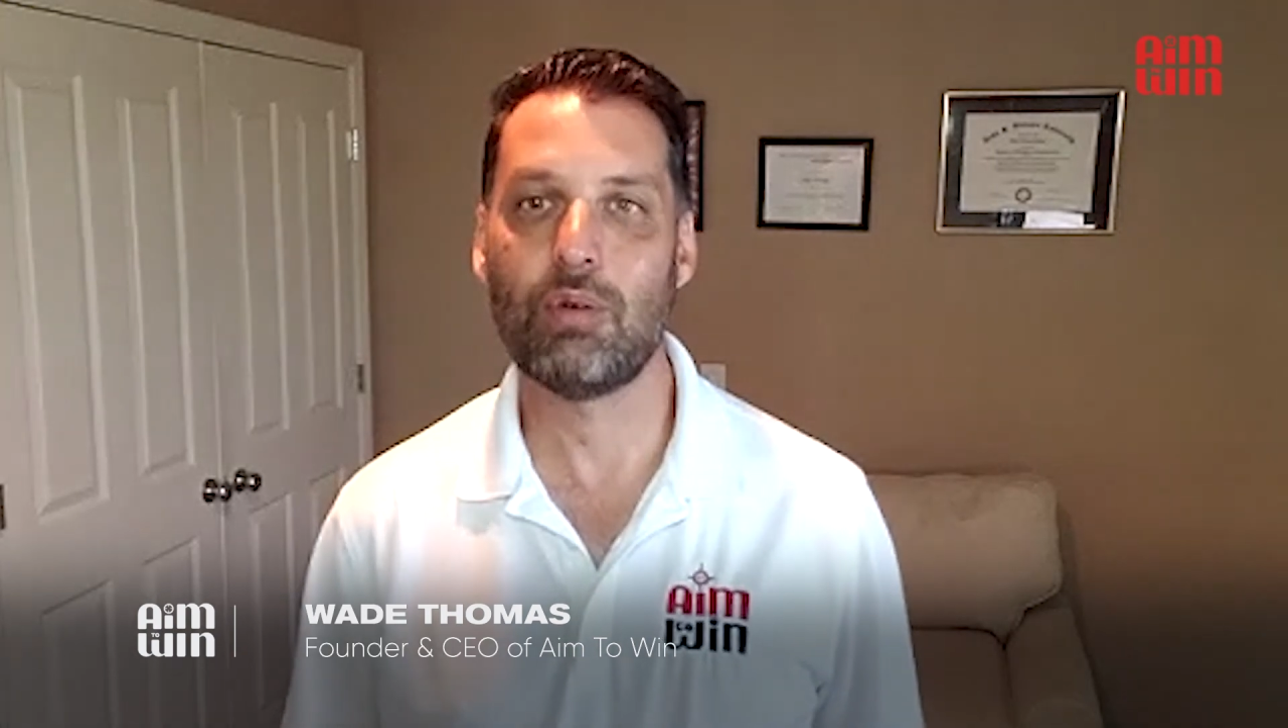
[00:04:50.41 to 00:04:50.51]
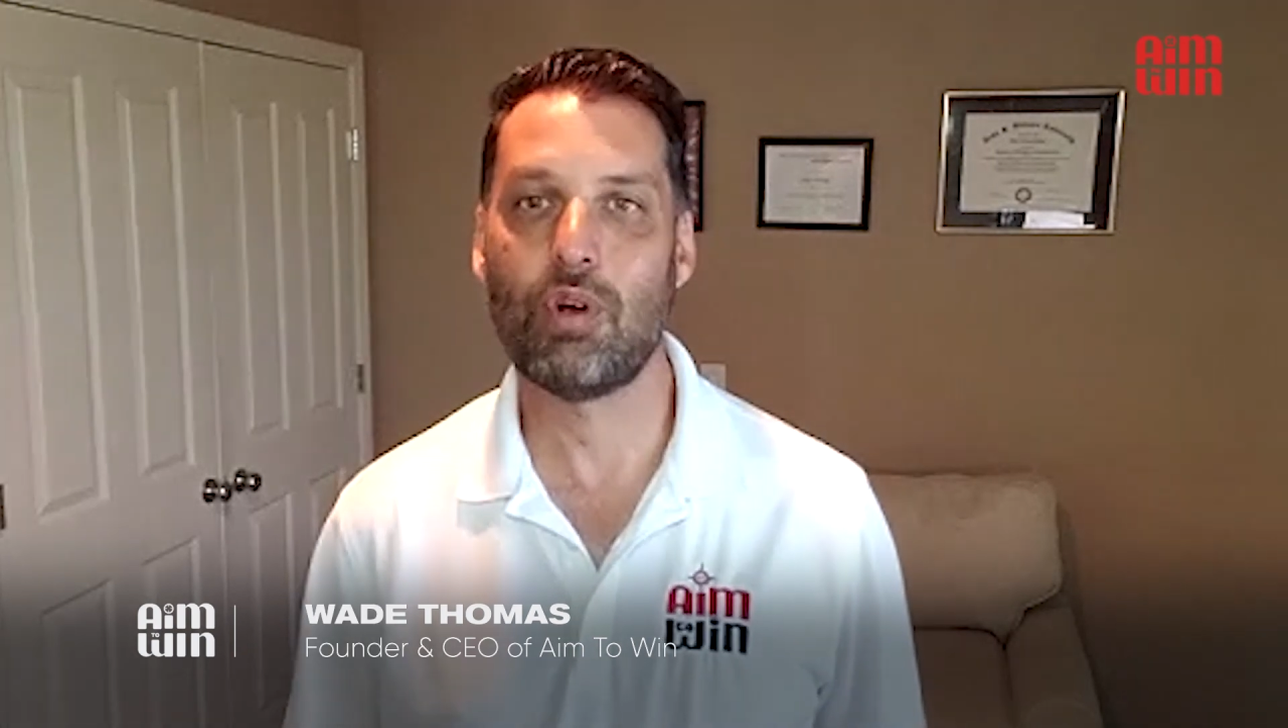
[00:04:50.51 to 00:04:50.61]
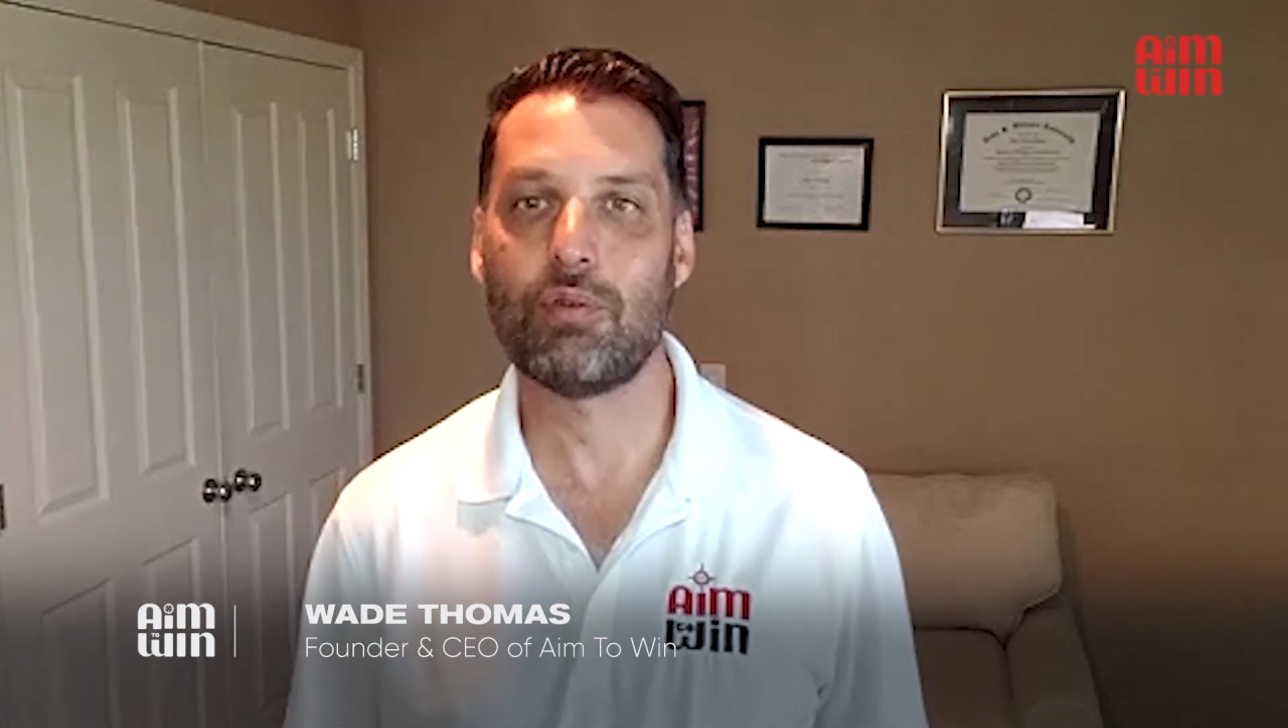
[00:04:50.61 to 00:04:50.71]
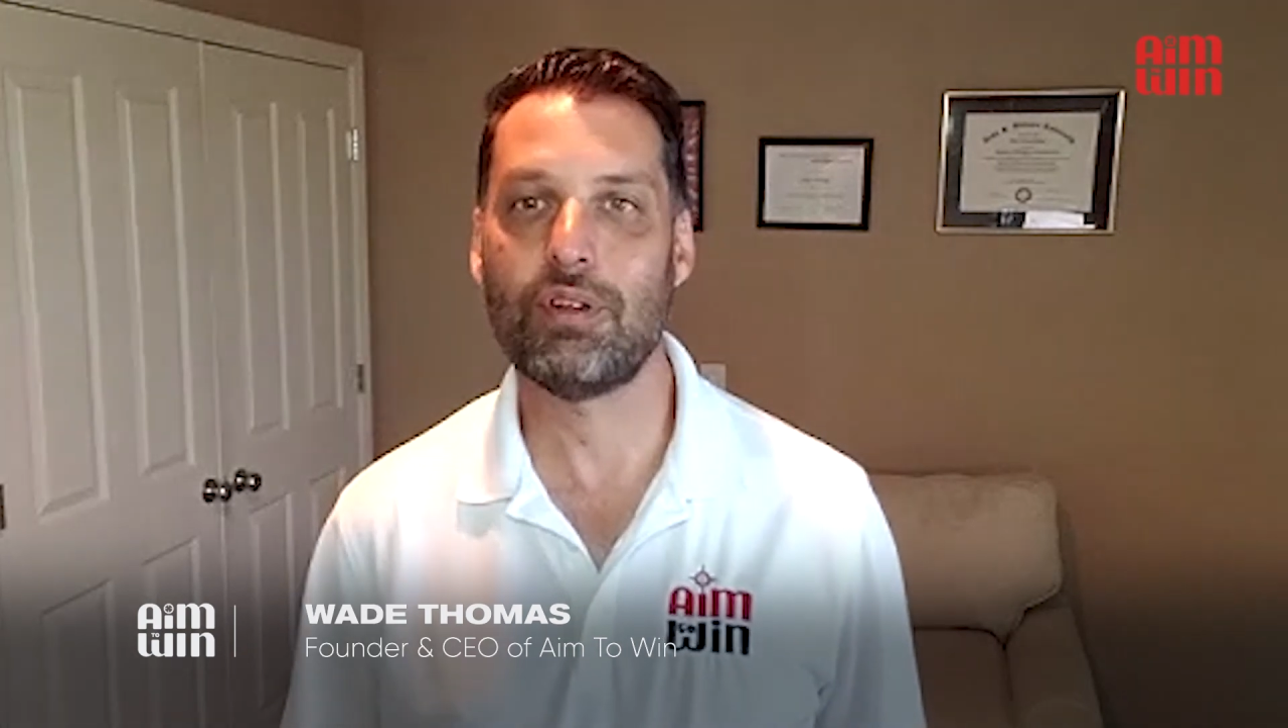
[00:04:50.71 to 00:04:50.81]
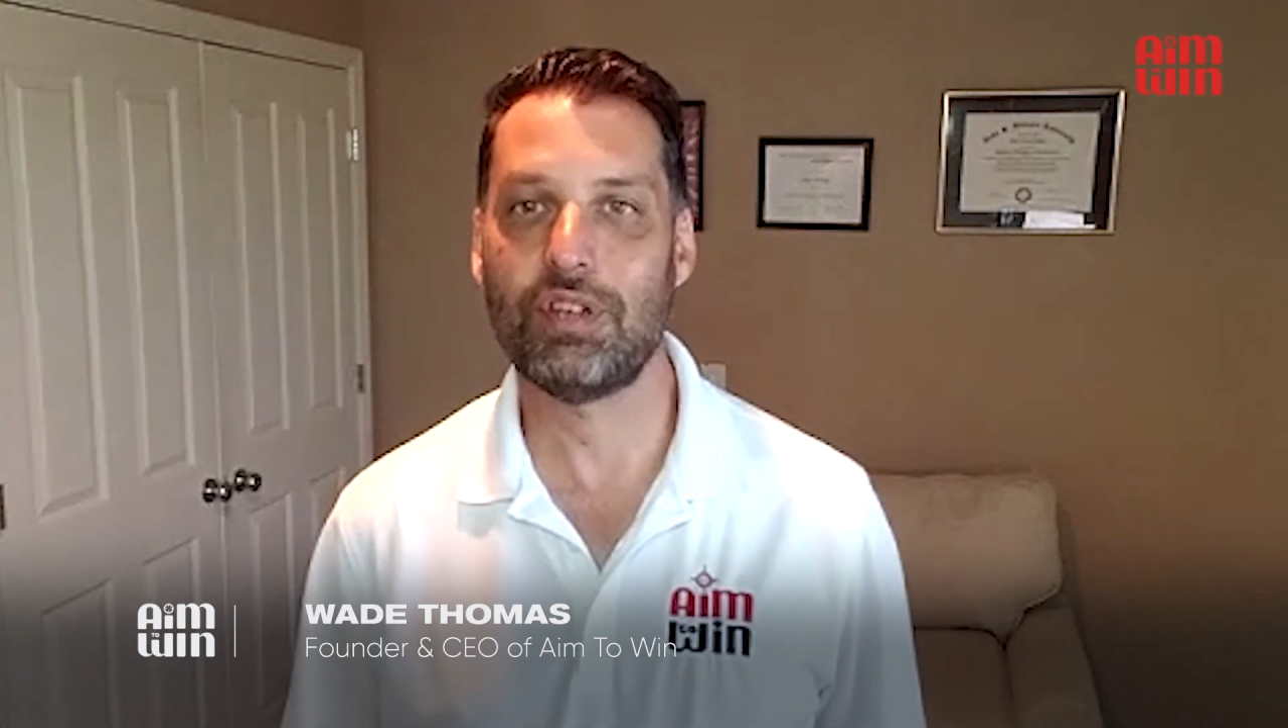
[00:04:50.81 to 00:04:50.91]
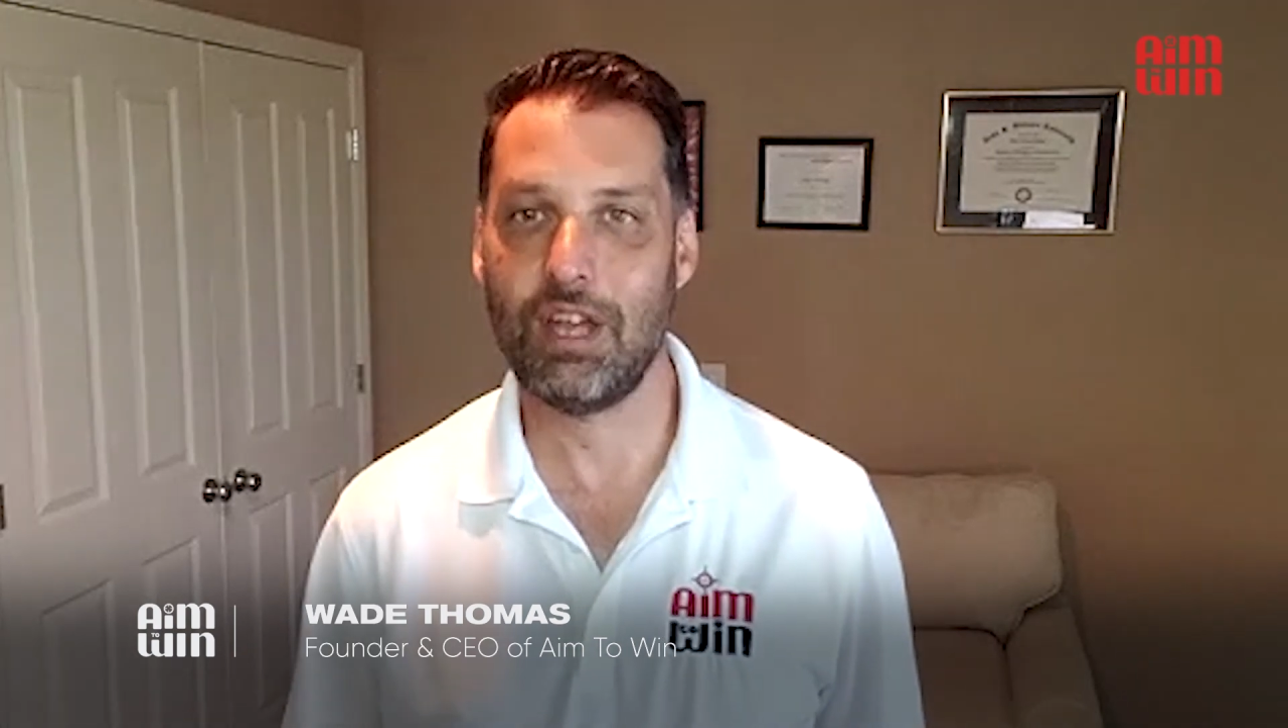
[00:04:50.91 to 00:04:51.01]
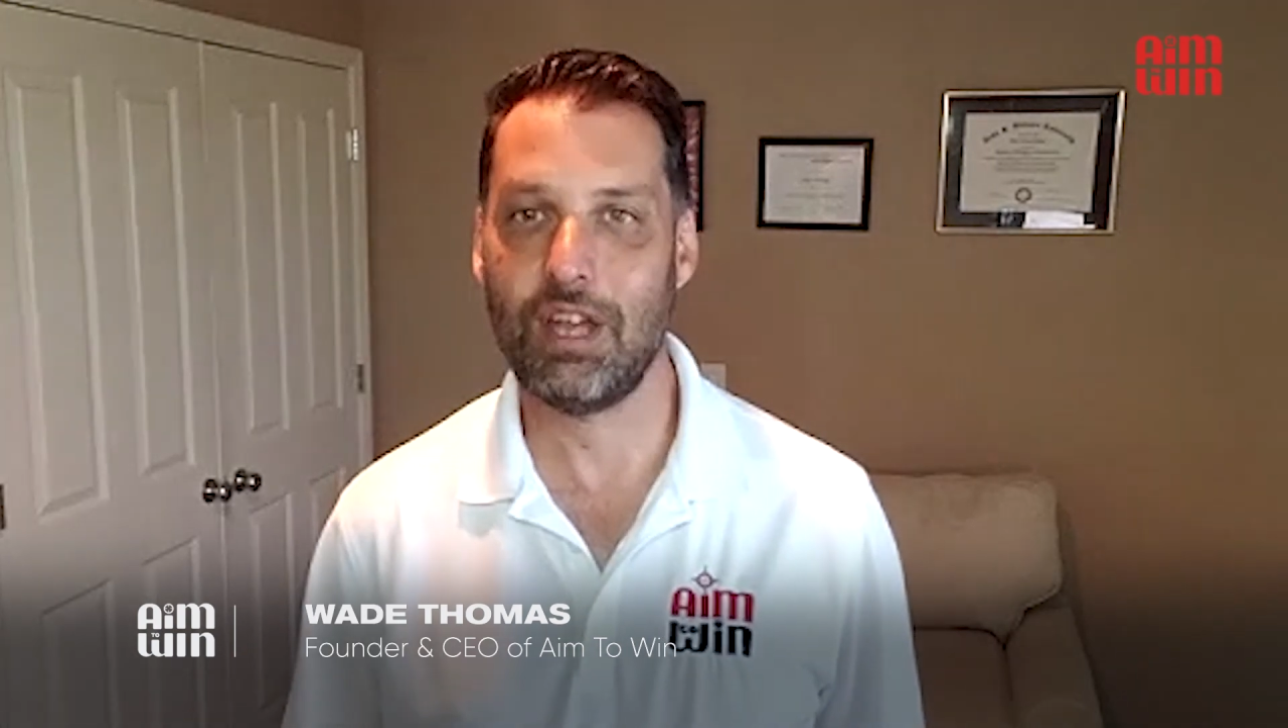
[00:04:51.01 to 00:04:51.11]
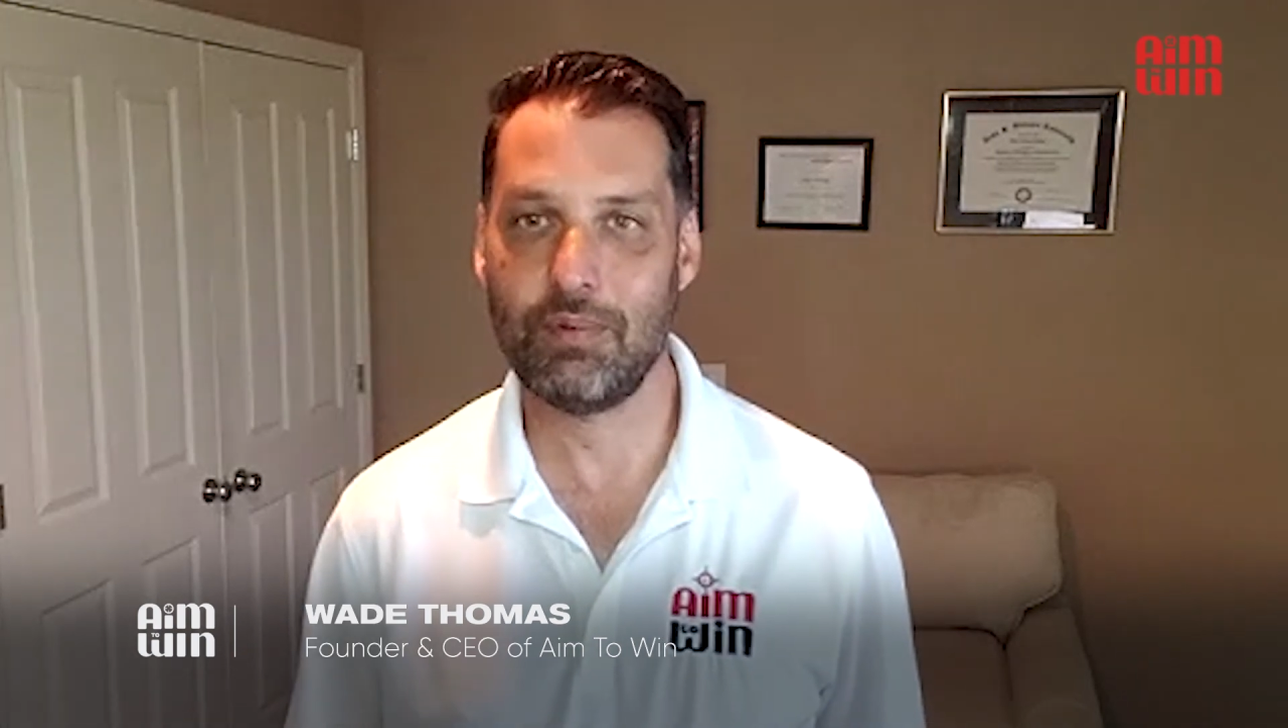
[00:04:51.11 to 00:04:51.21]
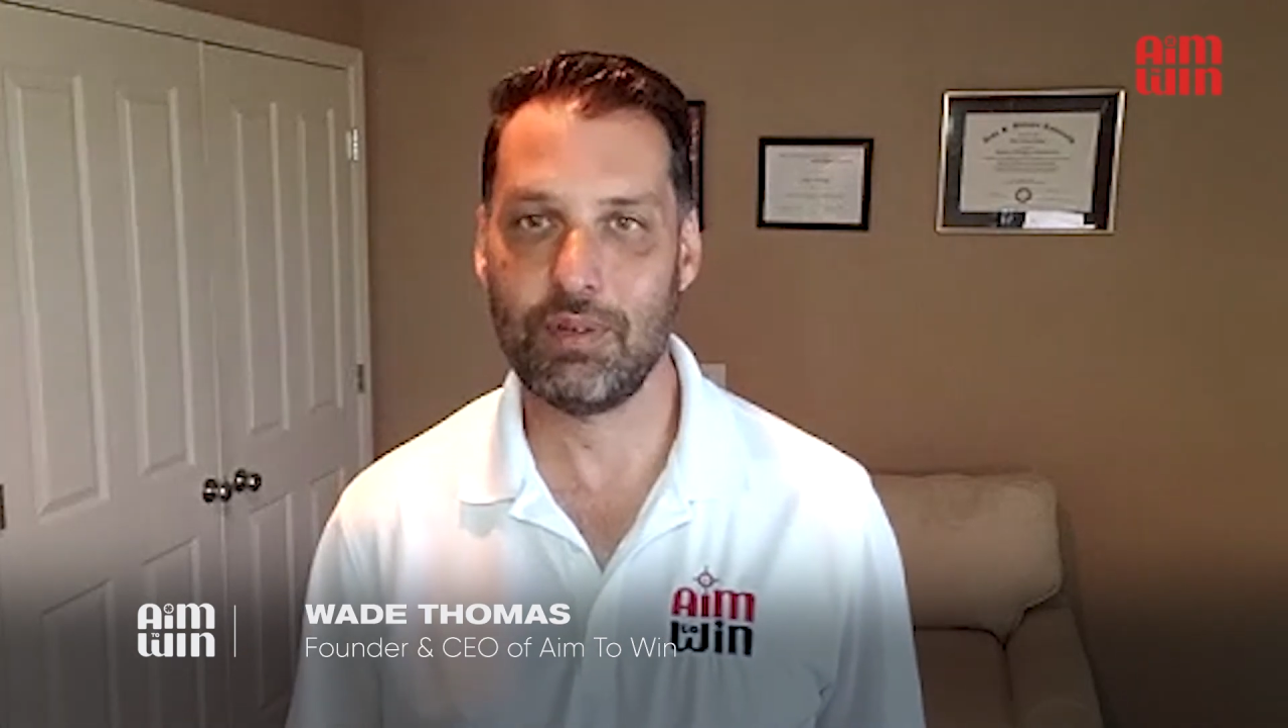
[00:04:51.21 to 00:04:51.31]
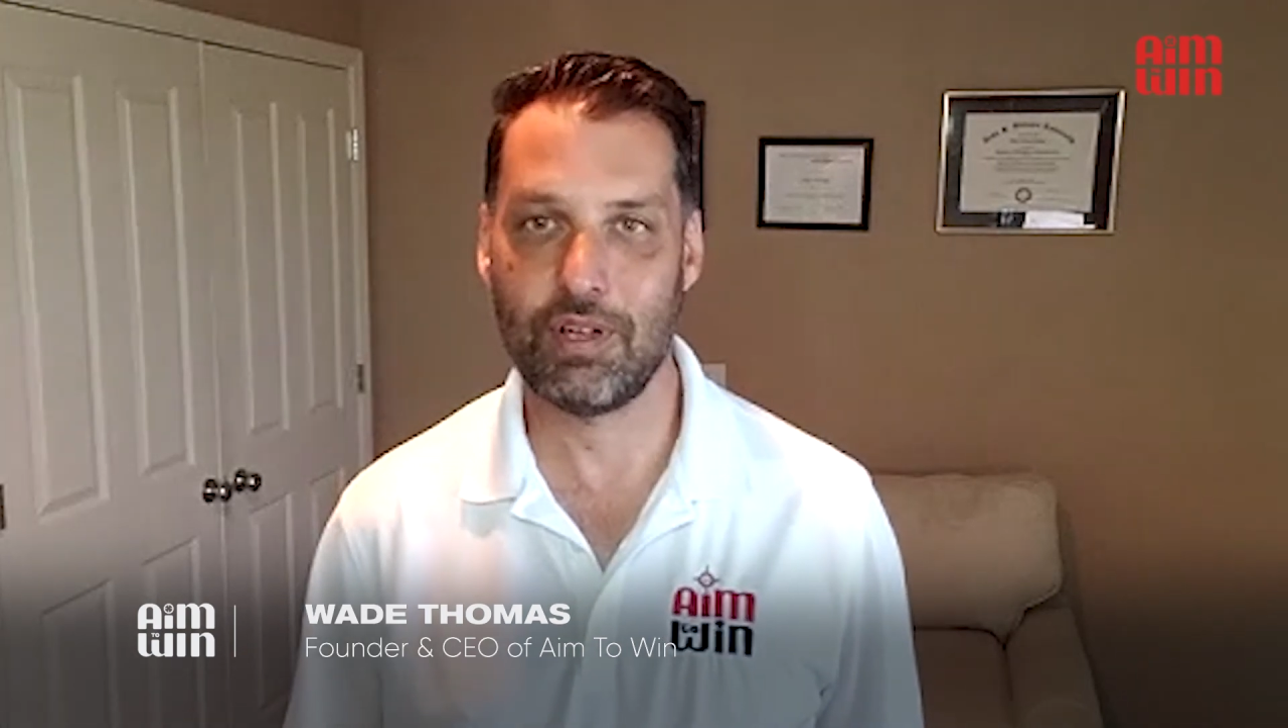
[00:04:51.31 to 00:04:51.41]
work with your team